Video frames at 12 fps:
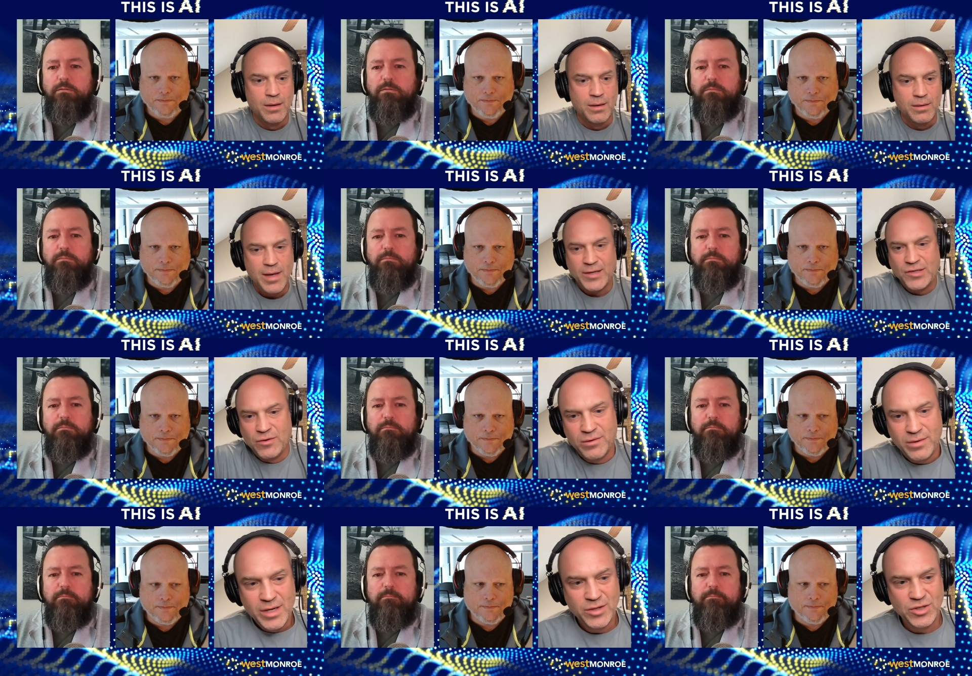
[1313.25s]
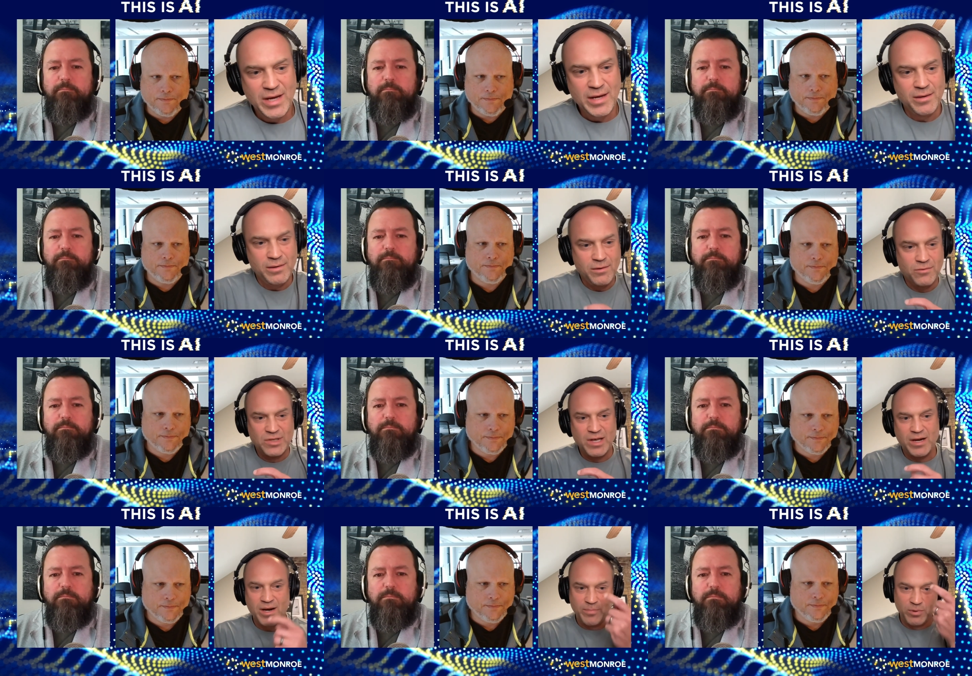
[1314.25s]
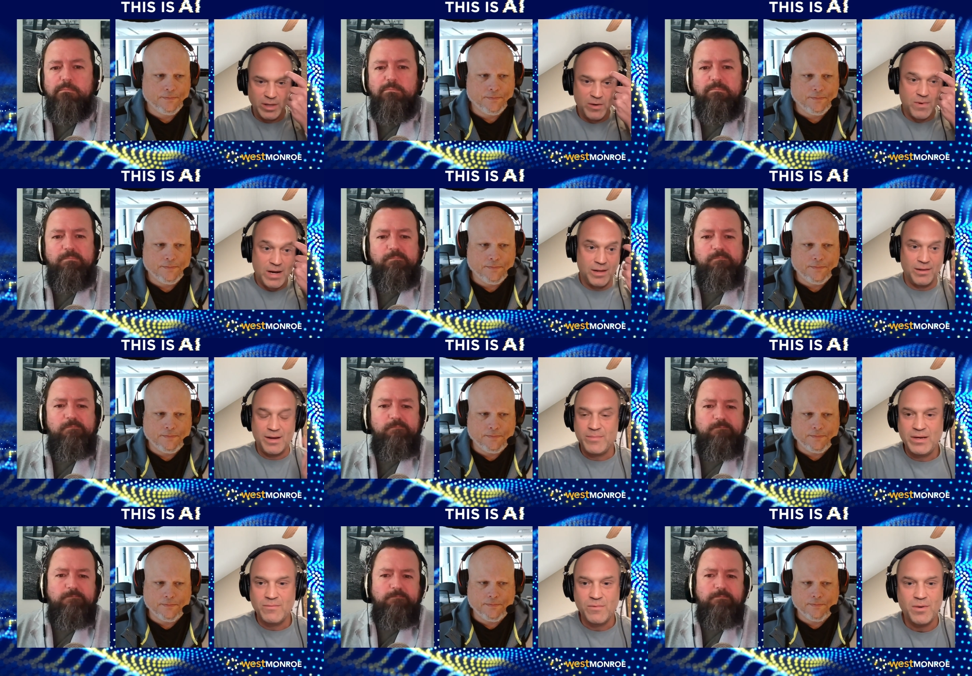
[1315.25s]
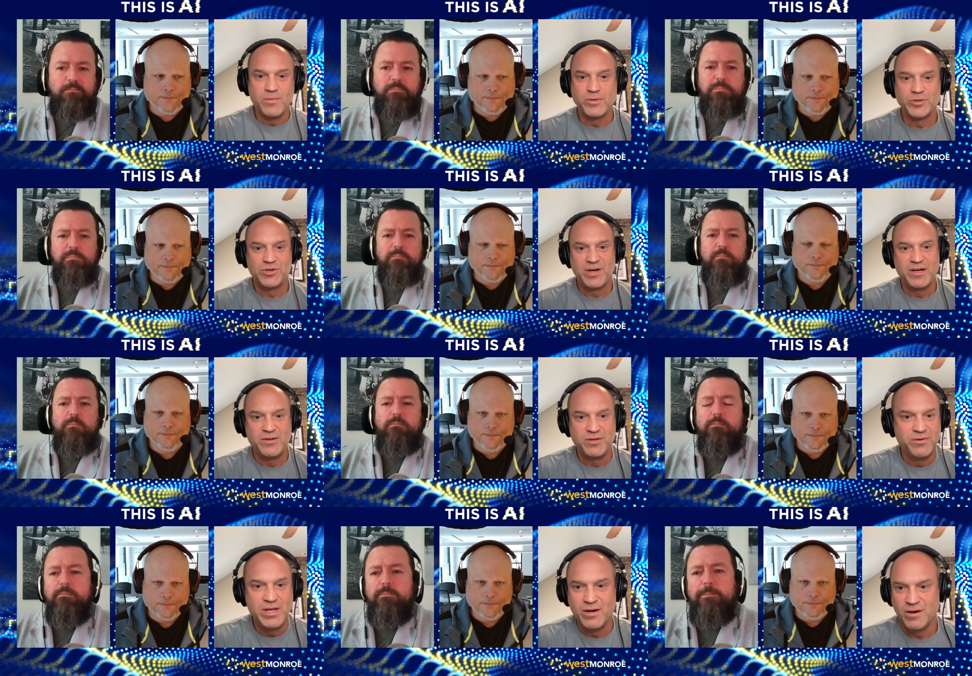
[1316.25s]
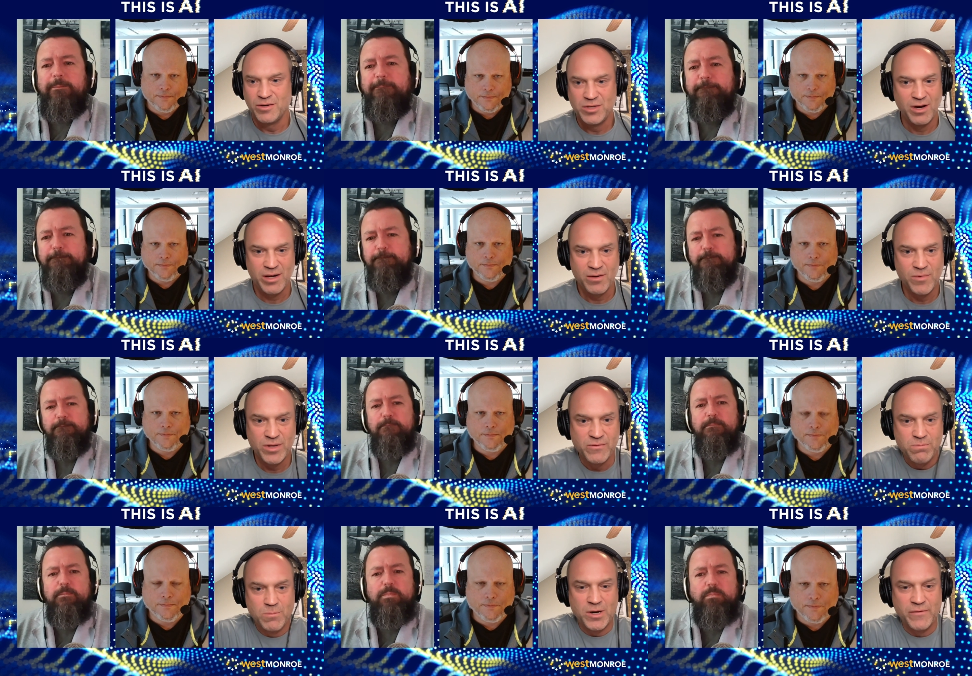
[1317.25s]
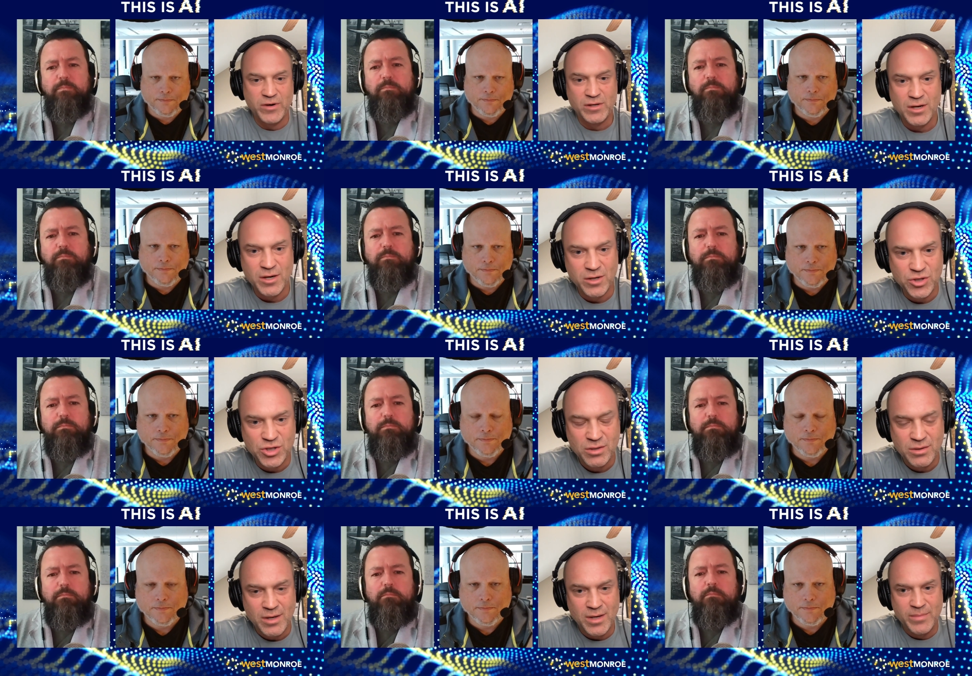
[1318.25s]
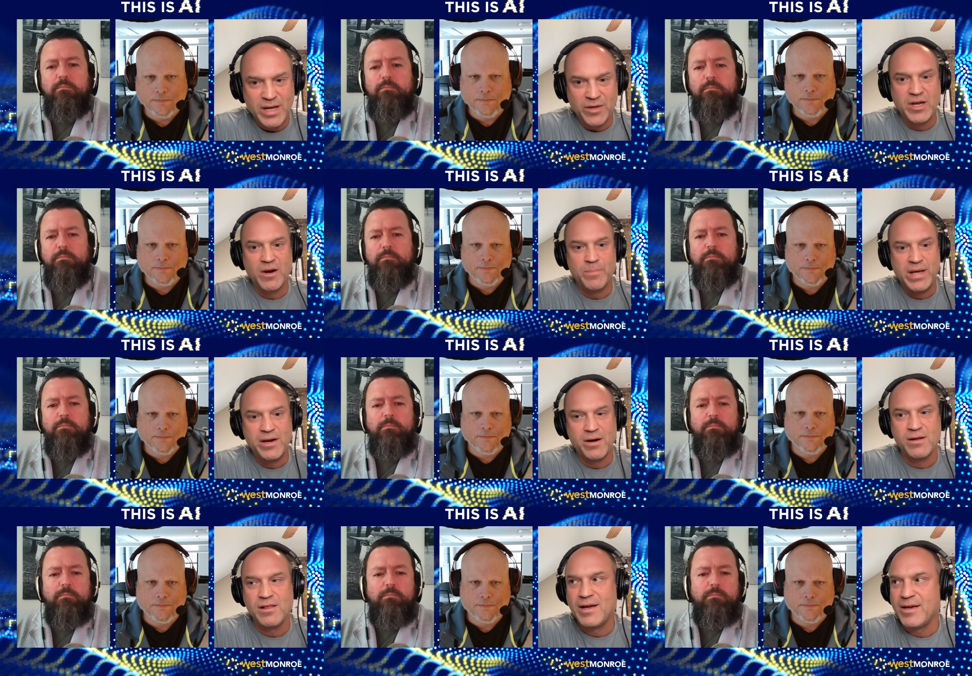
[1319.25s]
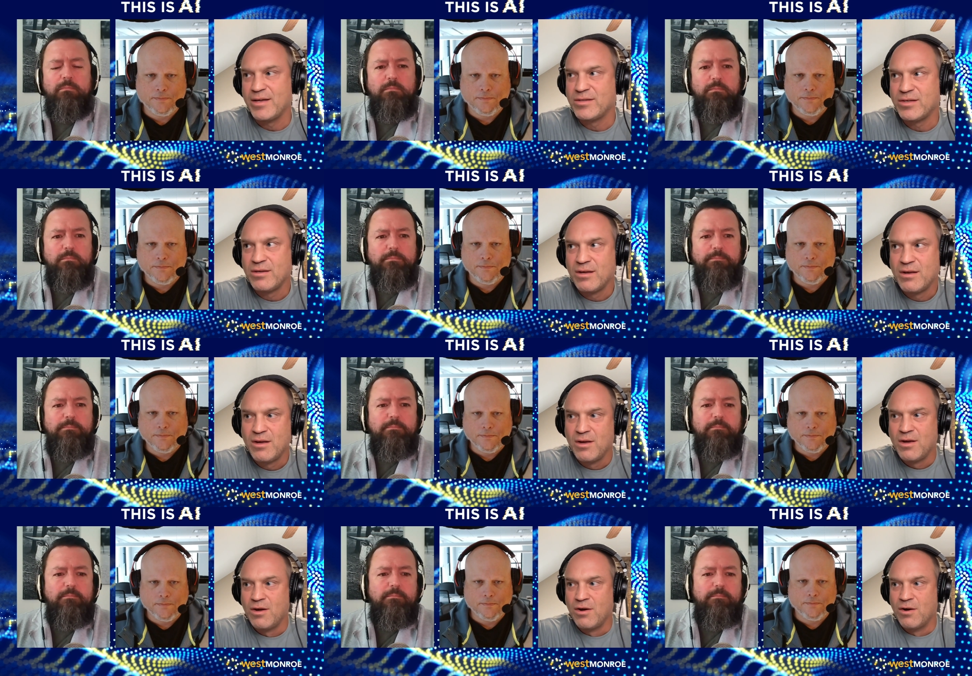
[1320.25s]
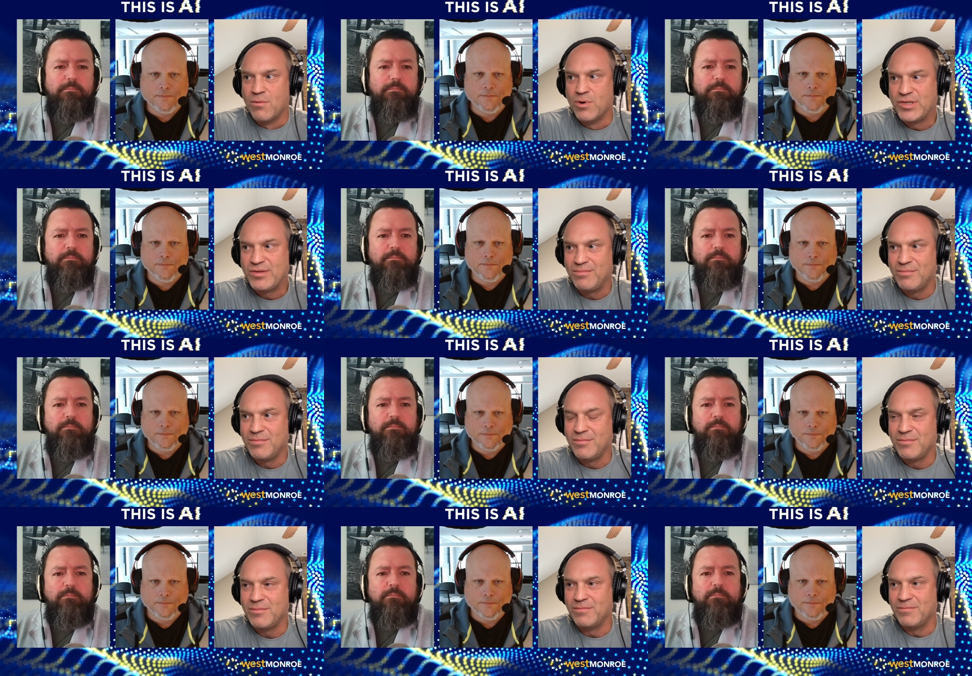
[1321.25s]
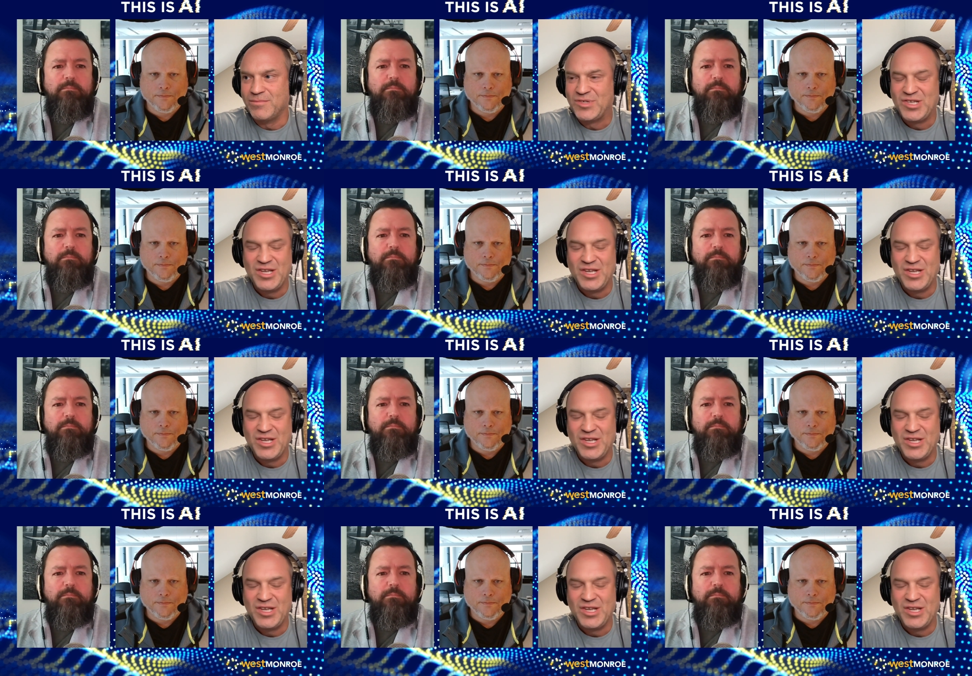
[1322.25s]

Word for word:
Speaker 1: Yeah, so EJ, you set it up really well. I mean, what we were trying to do here in talking with one of our large healthcare payer clients was see